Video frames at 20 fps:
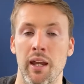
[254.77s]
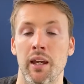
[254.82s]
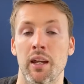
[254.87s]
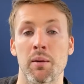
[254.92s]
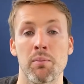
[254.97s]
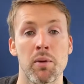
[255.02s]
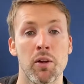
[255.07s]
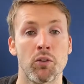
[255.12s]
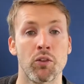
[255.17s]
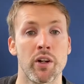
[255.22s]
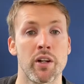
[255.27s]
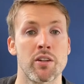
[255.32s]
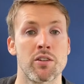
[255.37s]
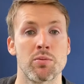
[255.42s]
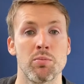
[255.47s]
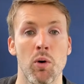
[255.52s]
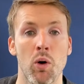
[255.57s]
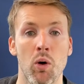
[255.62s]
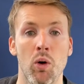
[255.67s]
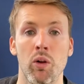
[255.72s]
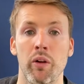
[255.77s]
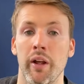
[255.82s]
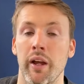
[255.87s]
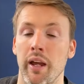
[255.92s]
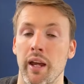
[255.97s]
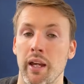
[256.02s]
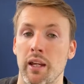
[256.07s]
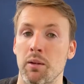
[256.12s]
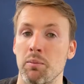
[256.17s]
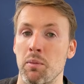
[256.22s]
It can be really small,
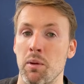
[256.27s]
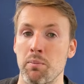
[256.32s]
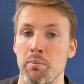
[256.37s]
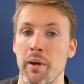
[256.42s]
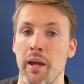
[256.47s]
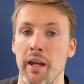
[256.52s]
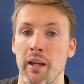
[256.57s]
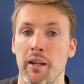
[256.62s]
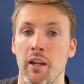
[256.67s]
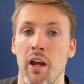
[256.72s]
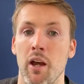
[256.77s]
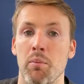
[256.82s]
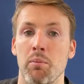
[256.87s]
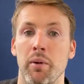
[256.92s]
it can be big,